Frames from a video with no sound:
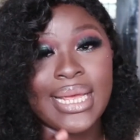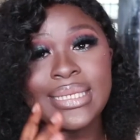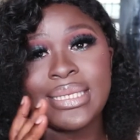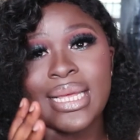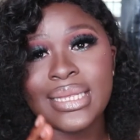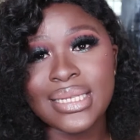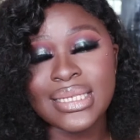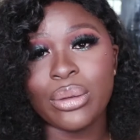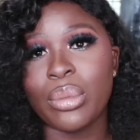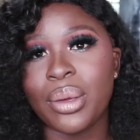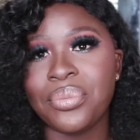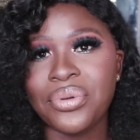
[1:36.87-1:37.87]
I said this
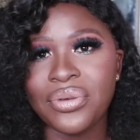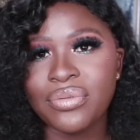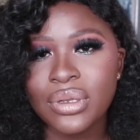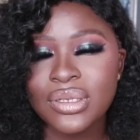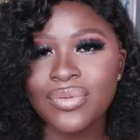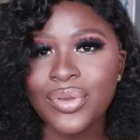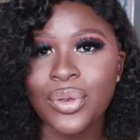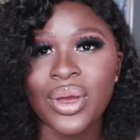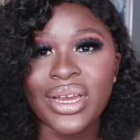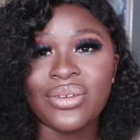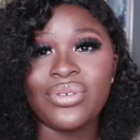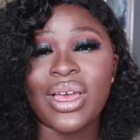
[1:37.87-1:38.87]
in my previous video,
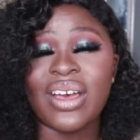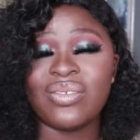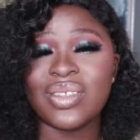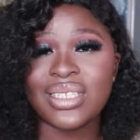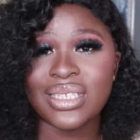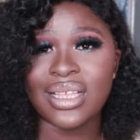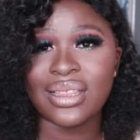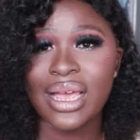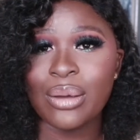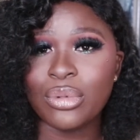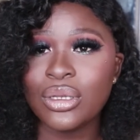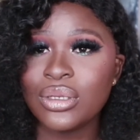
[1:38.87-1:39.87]
and if you haven't seen
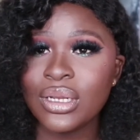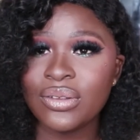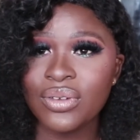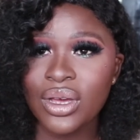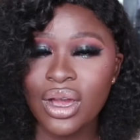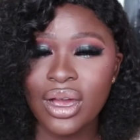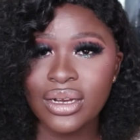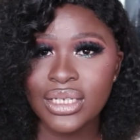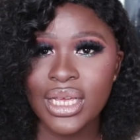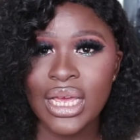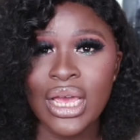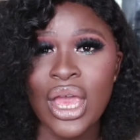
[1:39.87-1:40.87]
that, I'm going to leave a card
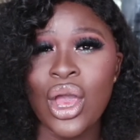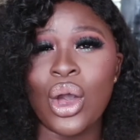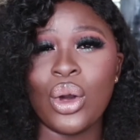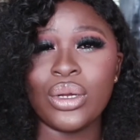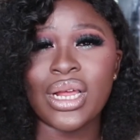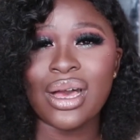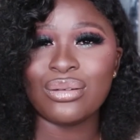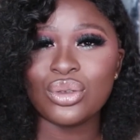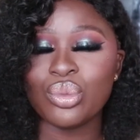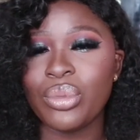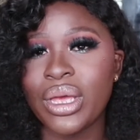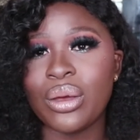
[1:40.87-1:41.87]
here on how
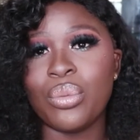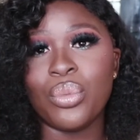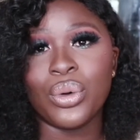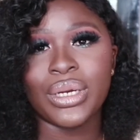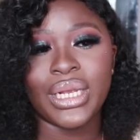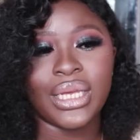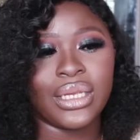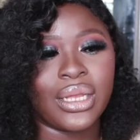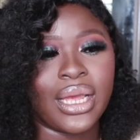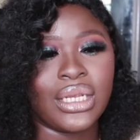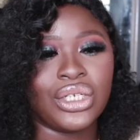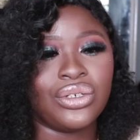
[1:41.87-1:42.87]
to make money in
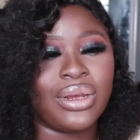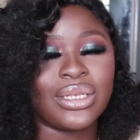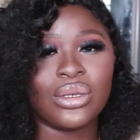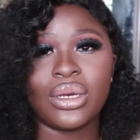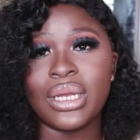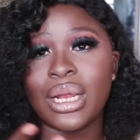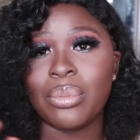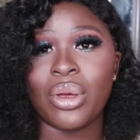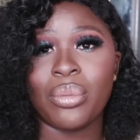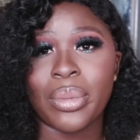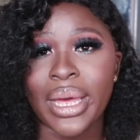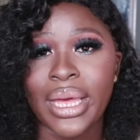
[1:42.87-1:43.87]
Nigeria, talking
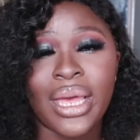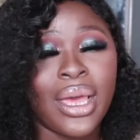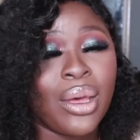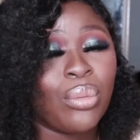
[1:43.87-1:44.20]
about my